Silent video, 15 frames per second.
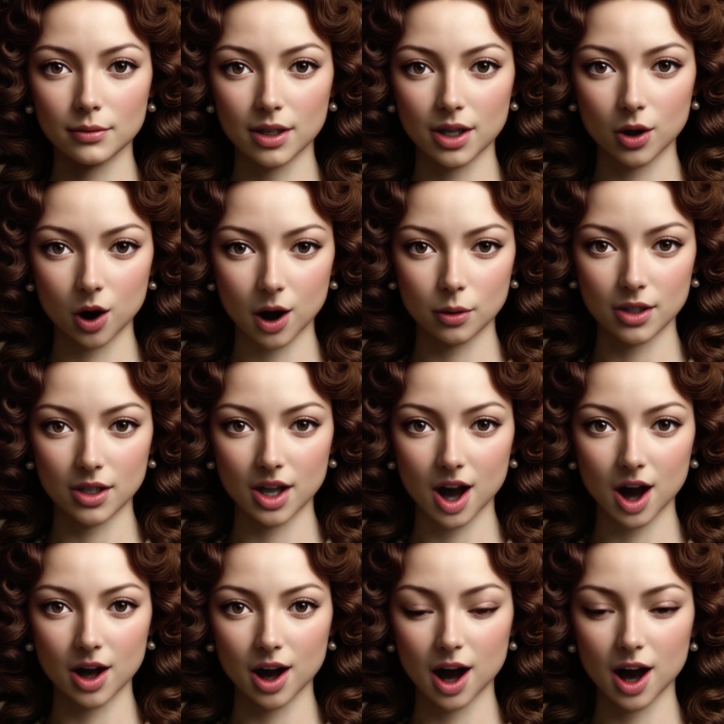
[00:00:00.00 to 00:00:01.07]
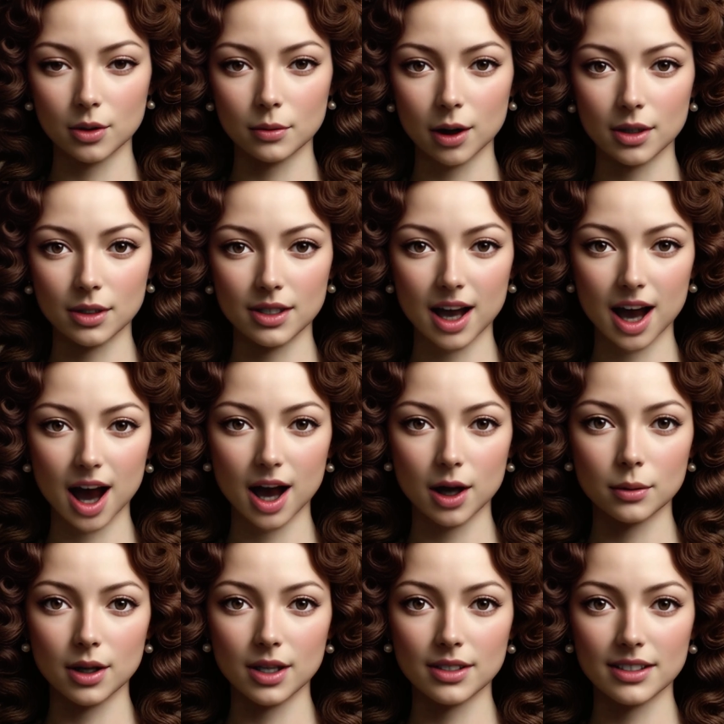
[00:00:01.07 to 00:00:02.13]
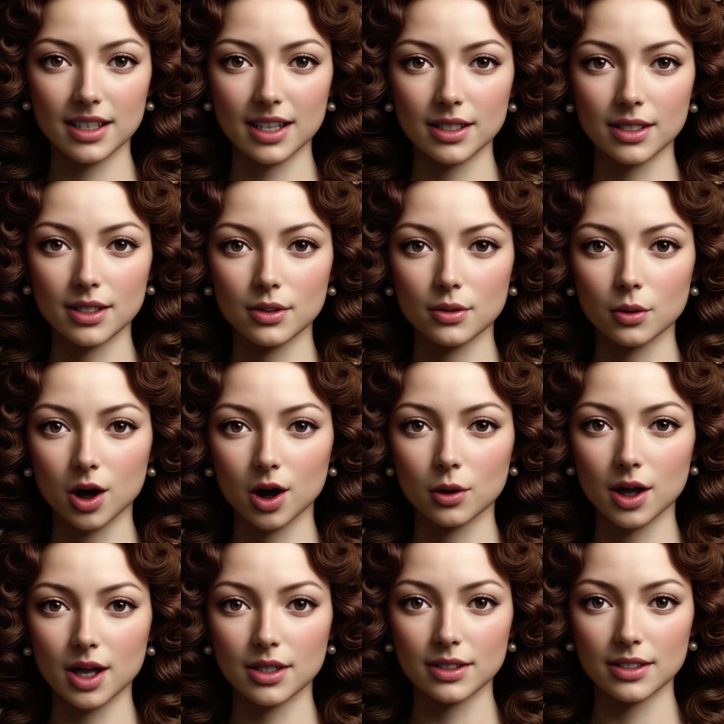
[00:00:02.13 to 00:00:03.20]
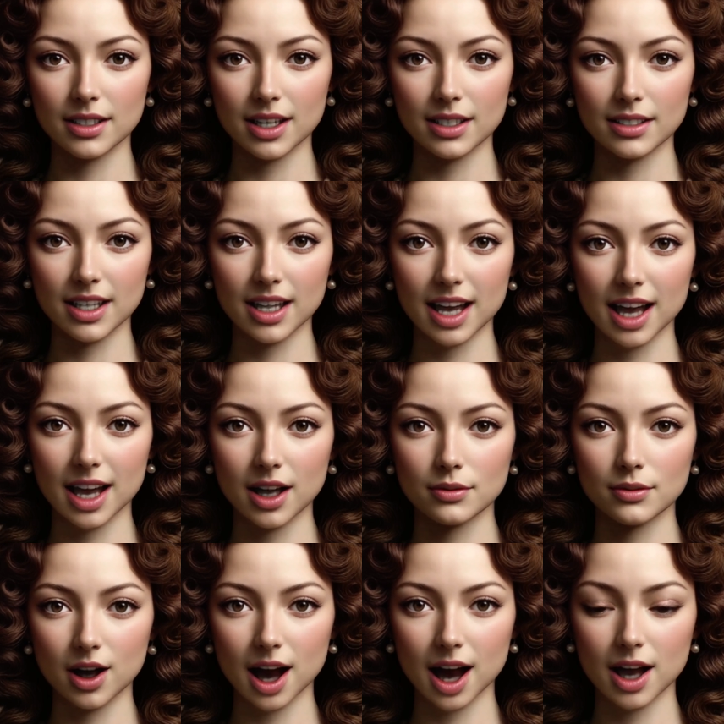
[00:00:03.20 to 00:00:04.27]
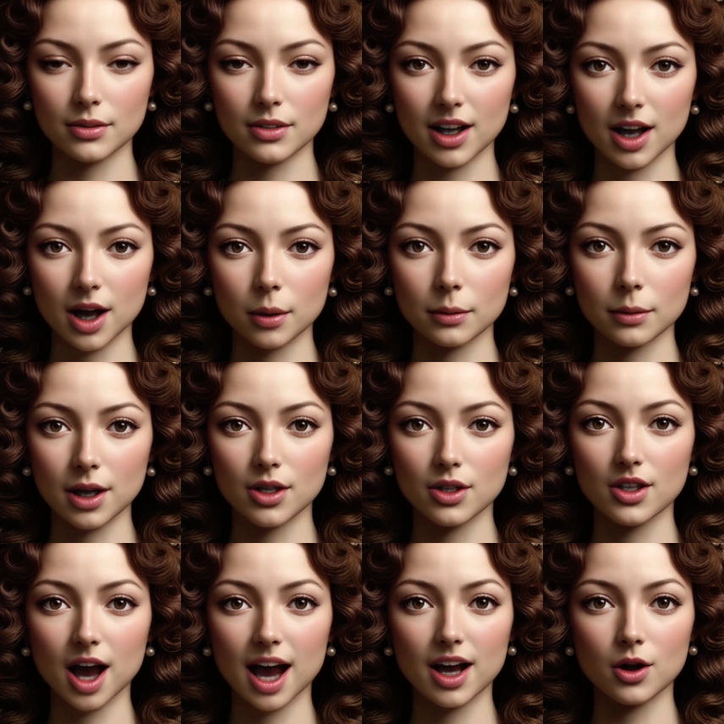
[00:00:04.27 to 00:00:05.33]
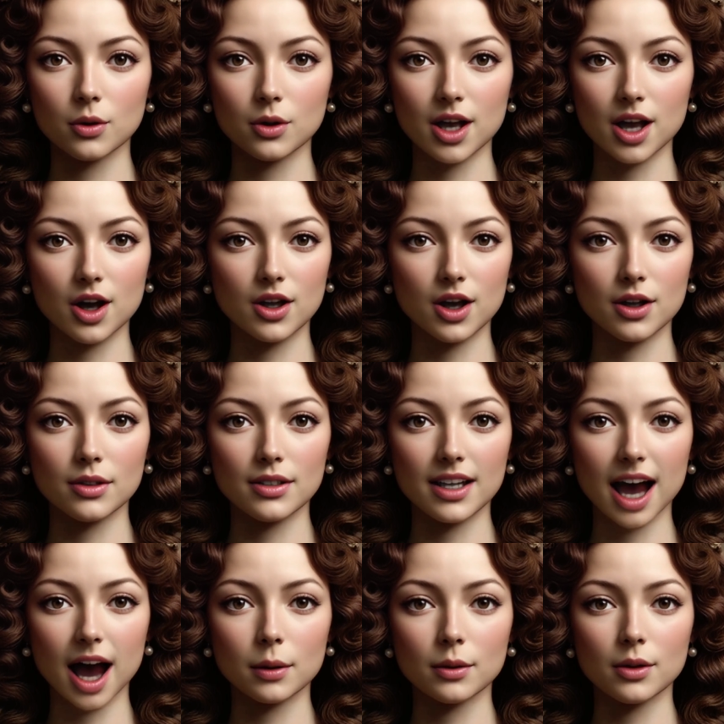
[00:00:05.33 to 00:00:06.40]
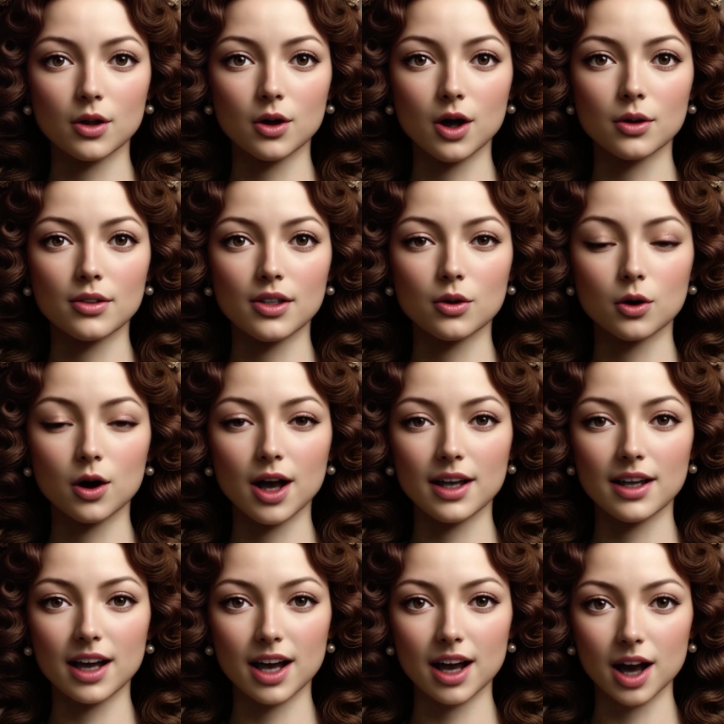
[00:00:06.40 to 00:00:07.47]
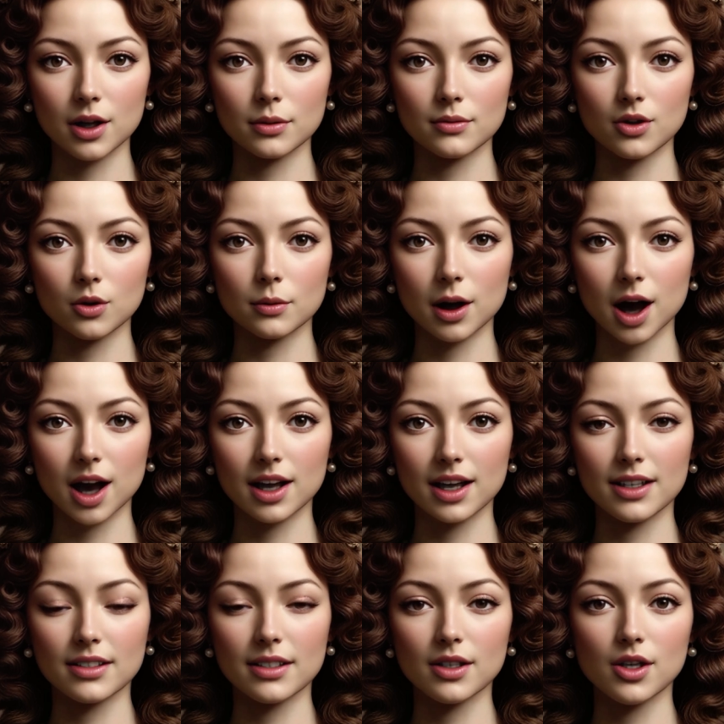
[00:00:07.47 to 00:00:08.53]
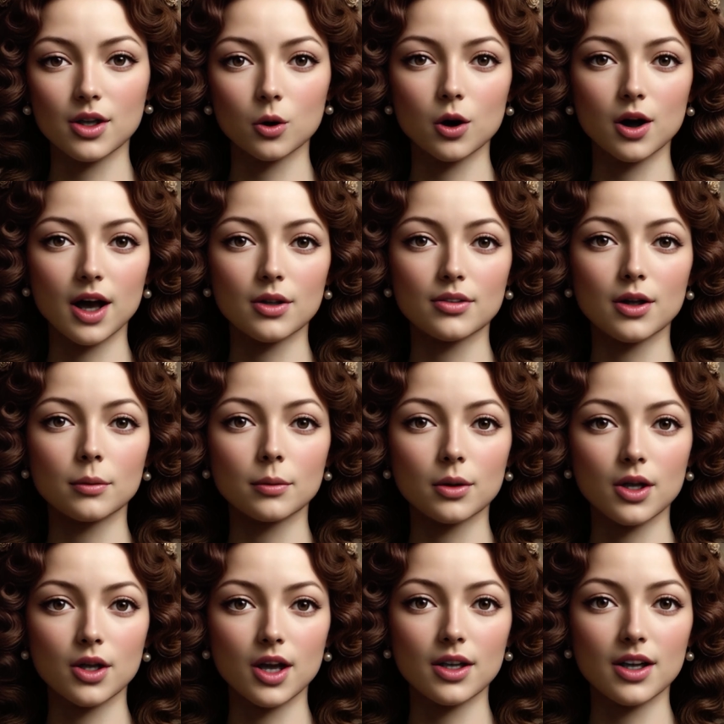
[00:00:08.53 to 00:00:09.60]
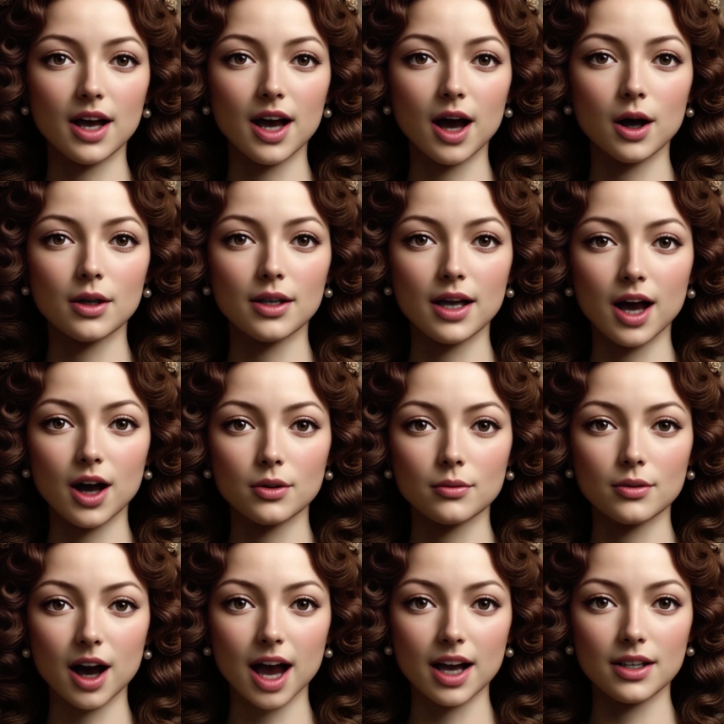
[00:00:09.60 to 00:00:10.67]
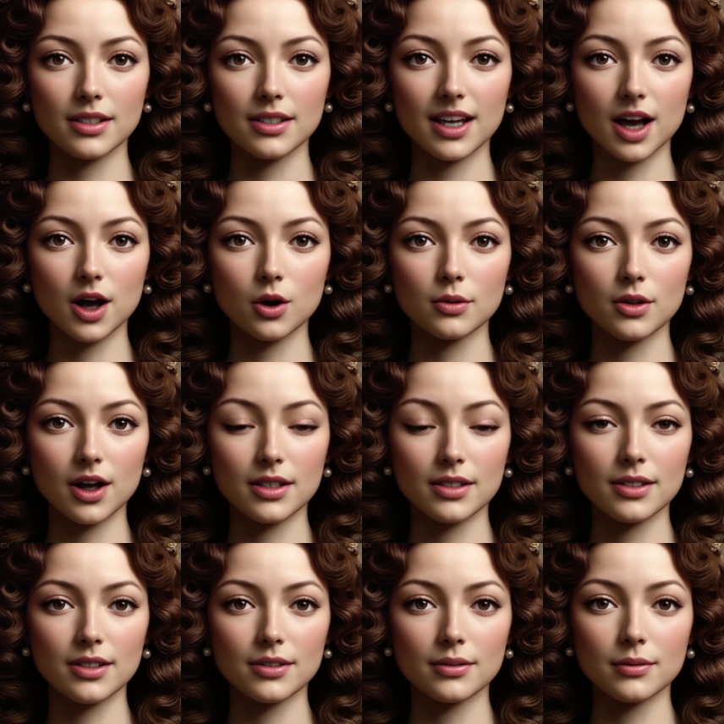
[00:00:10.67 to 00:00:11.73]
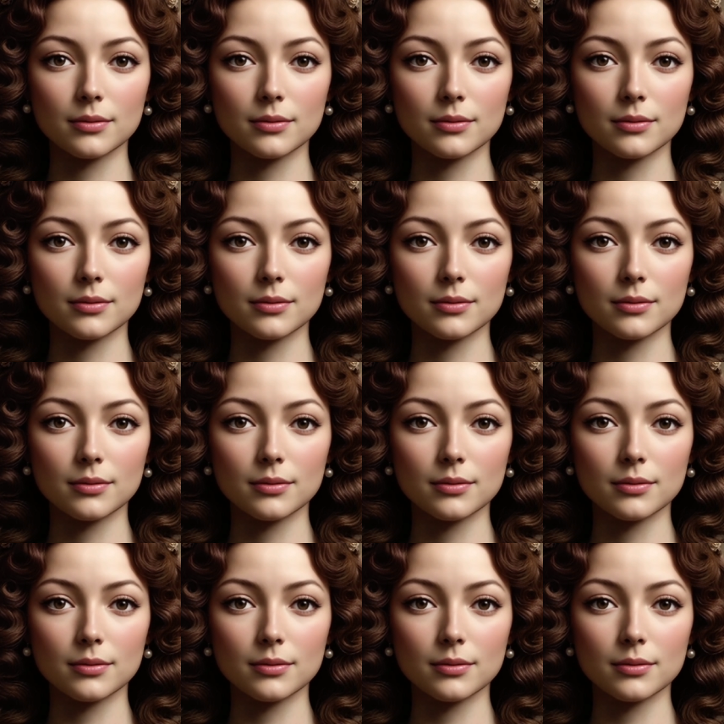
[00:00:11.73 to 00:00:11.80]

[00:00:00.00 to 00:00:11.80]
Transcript: Though I was long gone by the time he ascended the throne in 1685, my shadow lingered on the tapestry of his reign, for mine is a story of ambition, love, and sacrifice.